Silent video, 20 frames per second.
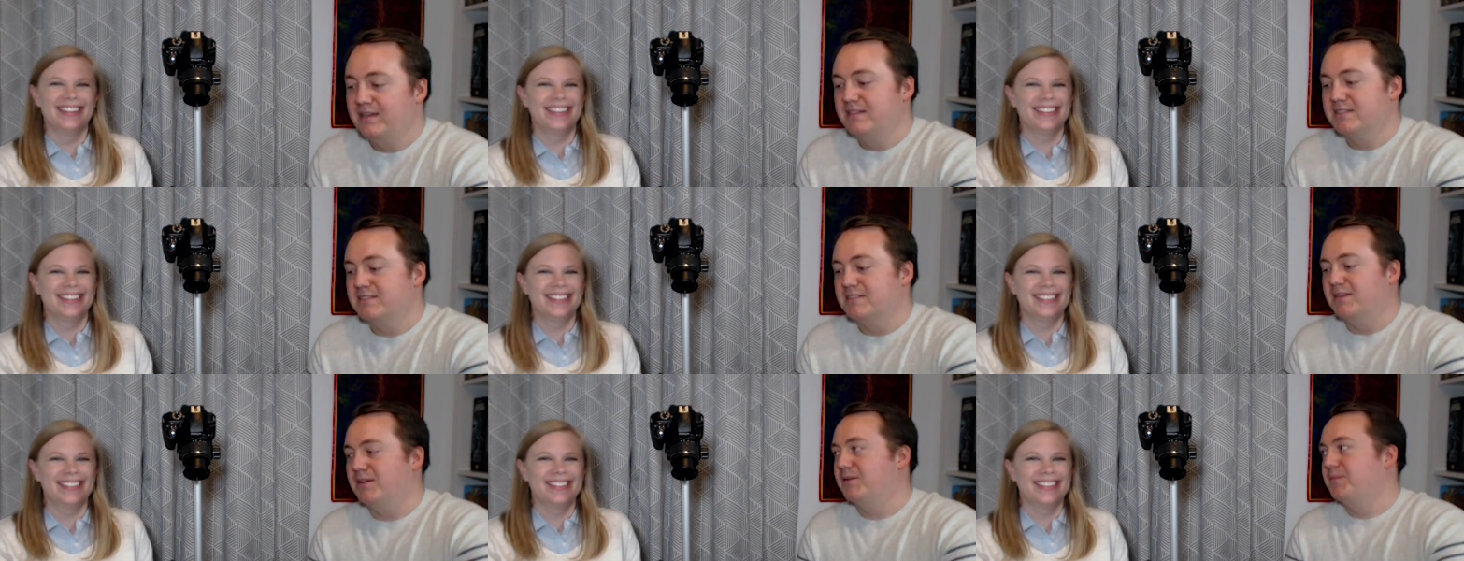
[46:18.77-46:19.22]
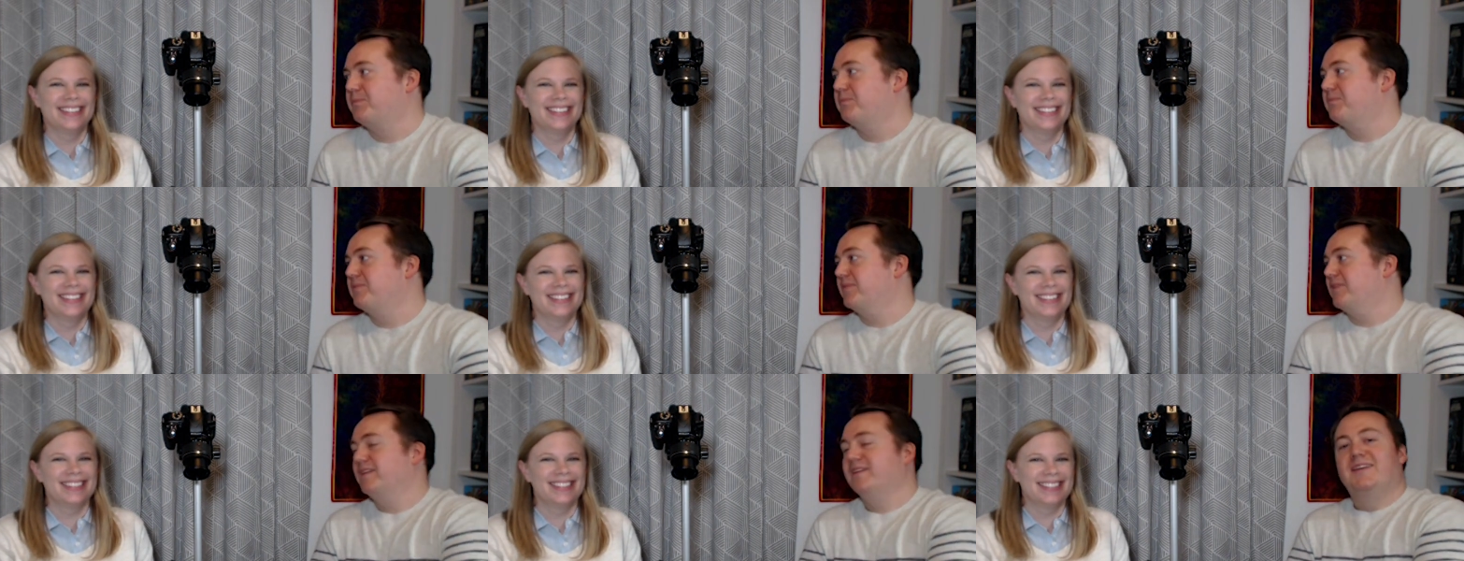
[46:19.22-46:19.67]
Speaker 1: So
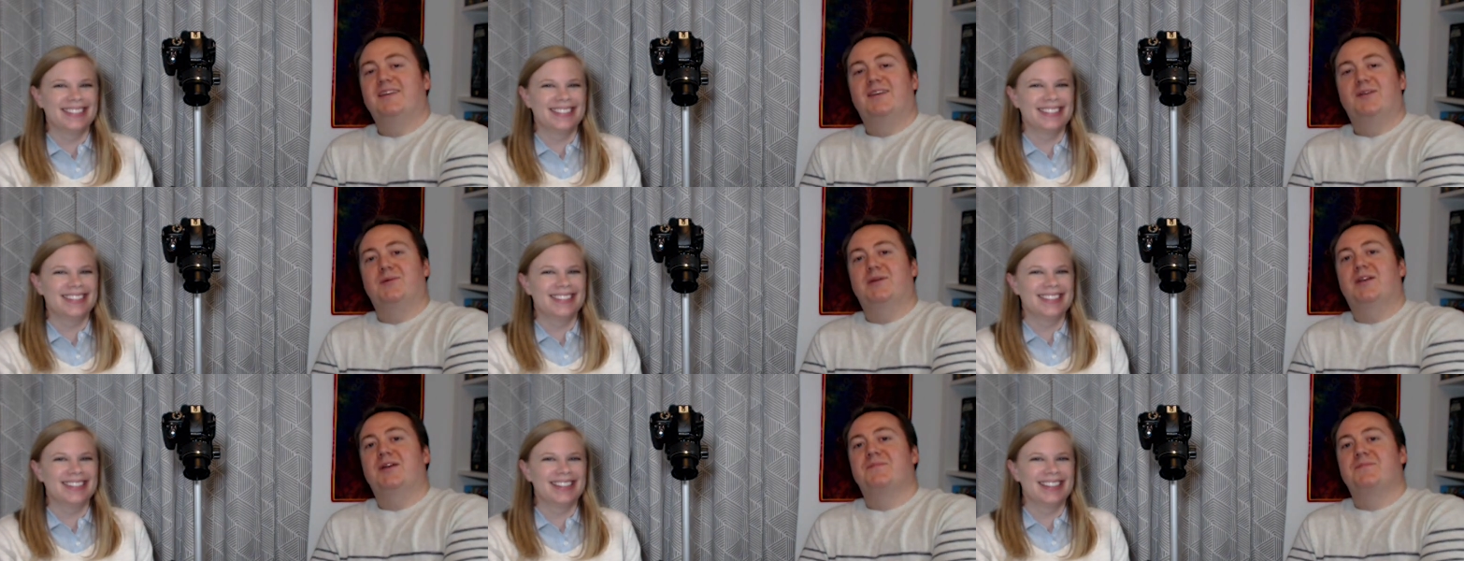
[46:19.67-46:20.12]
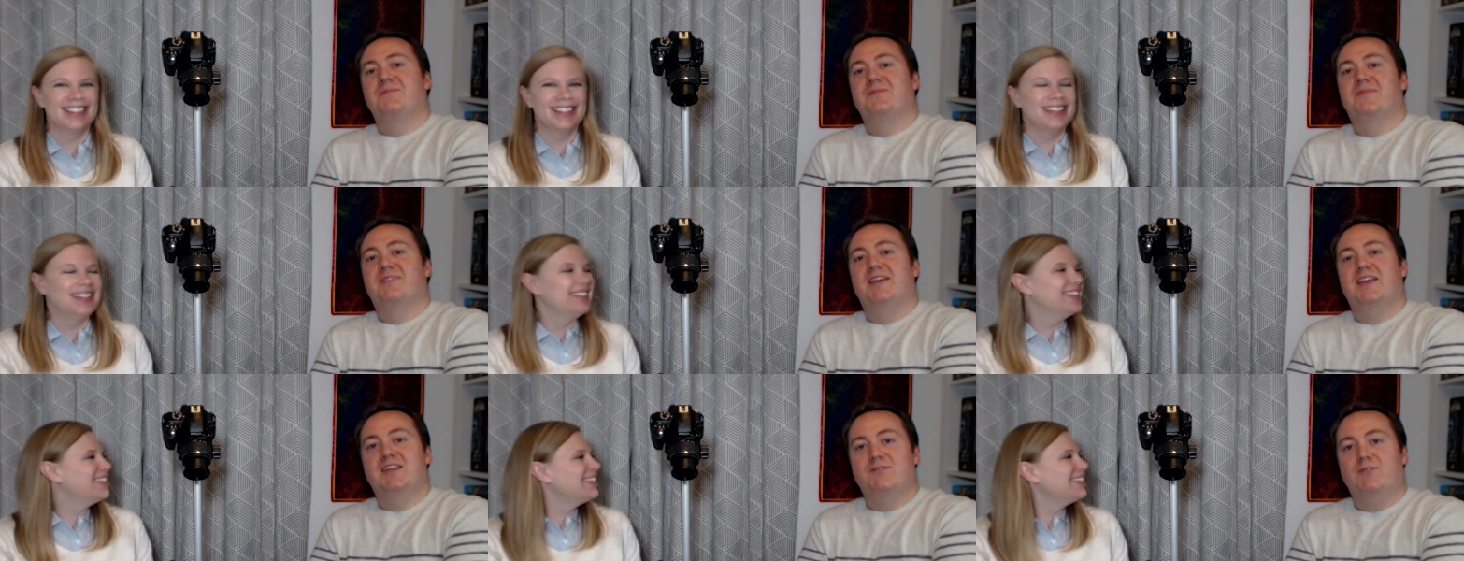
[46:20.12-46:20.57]
there we go.
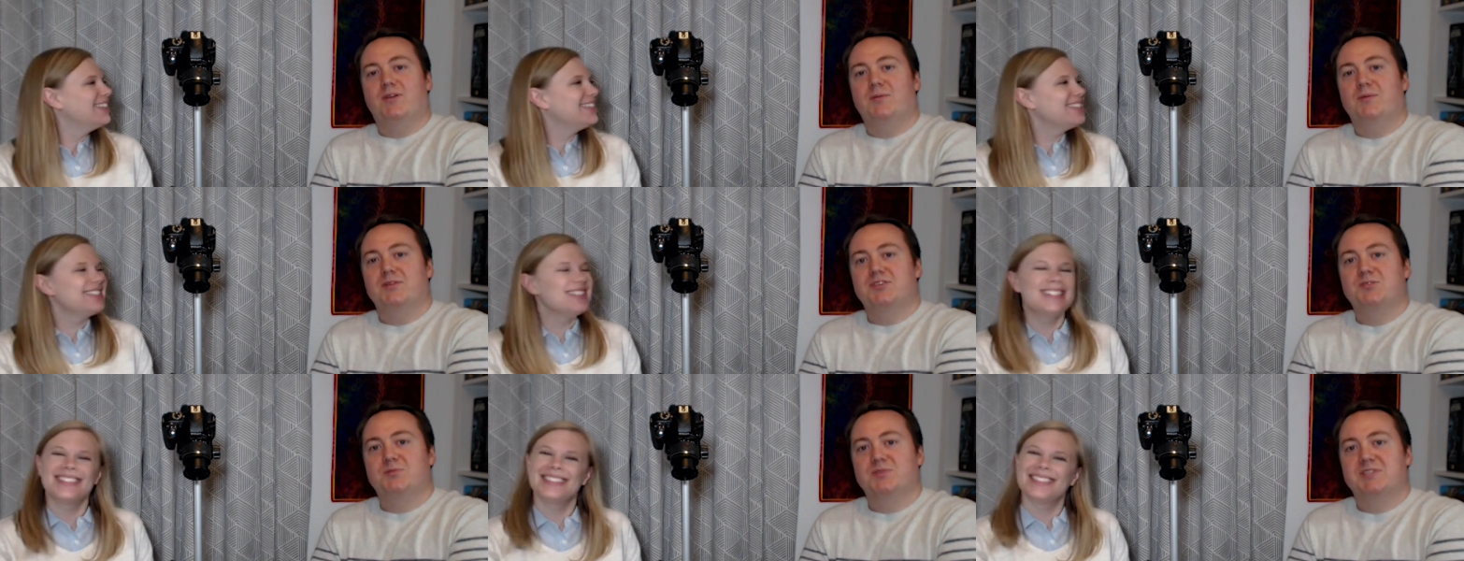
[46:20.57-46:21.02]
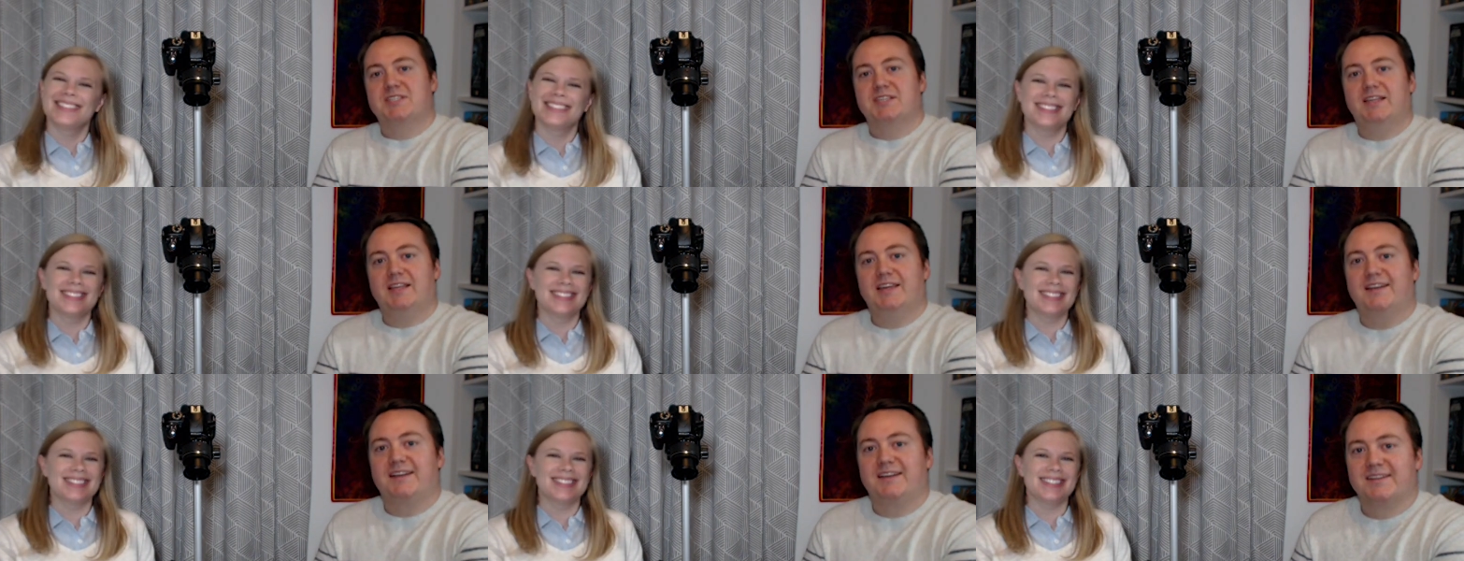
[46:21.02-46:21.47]
Thank you very much. We'll see you
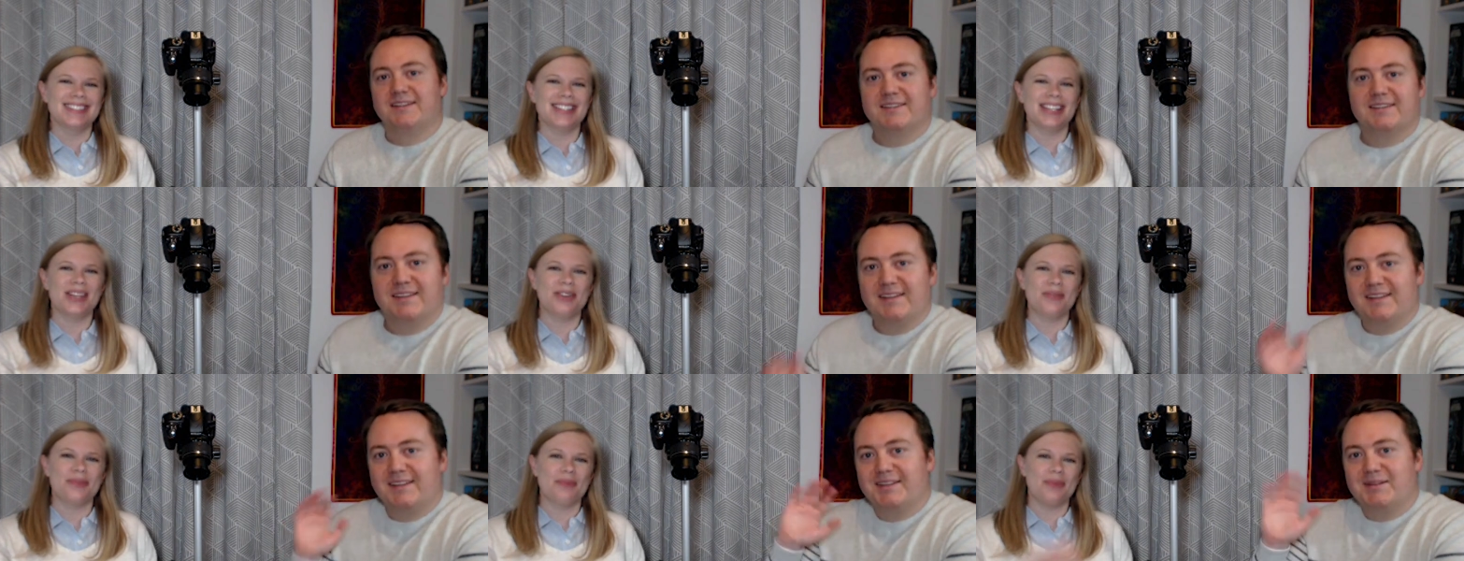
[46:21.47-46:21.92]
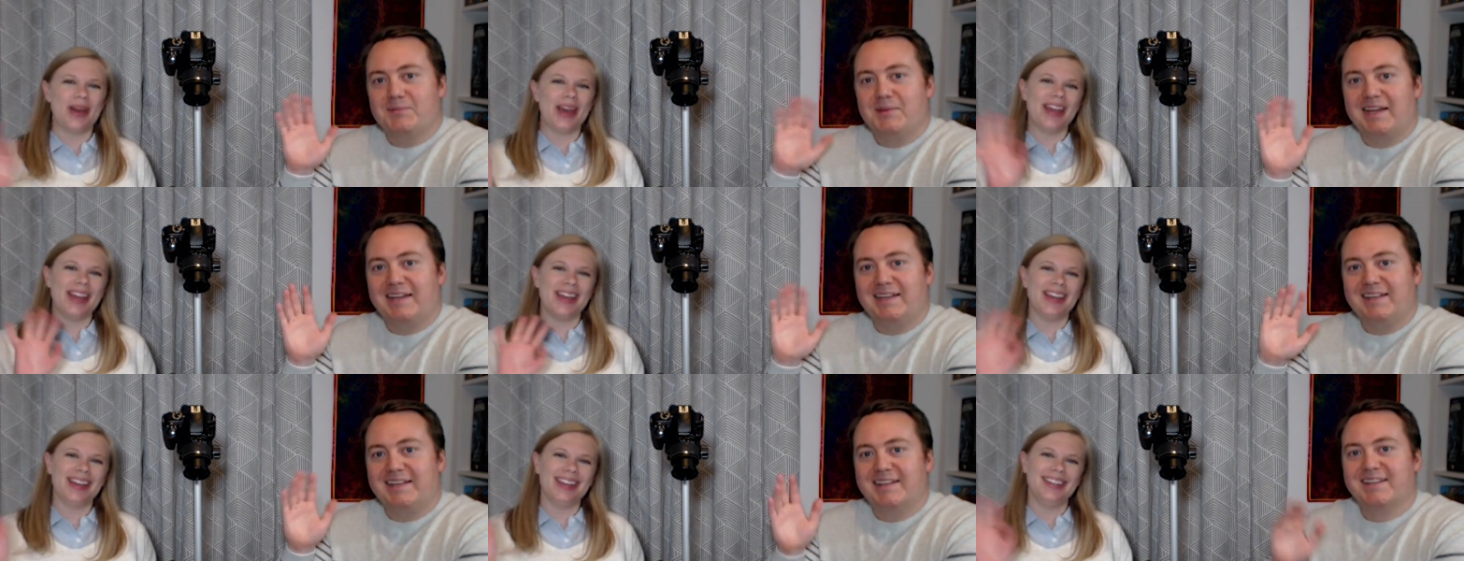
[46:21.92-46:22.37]
later. See ya.
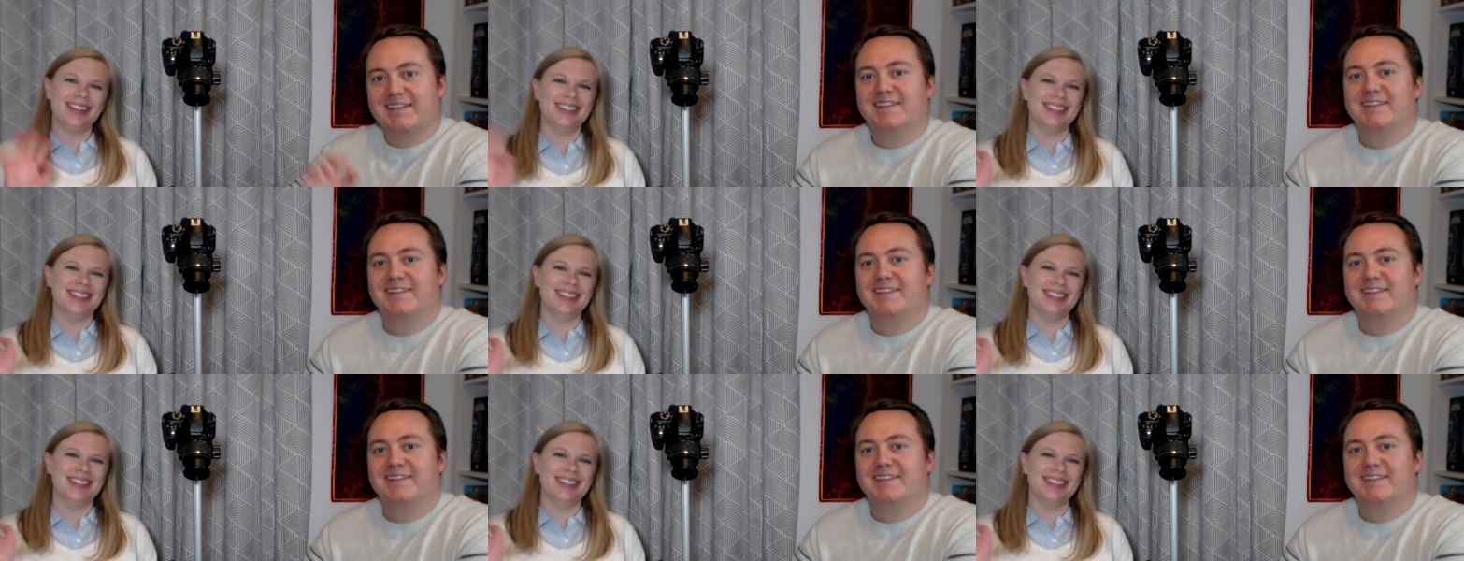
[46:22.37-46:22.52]
Bye.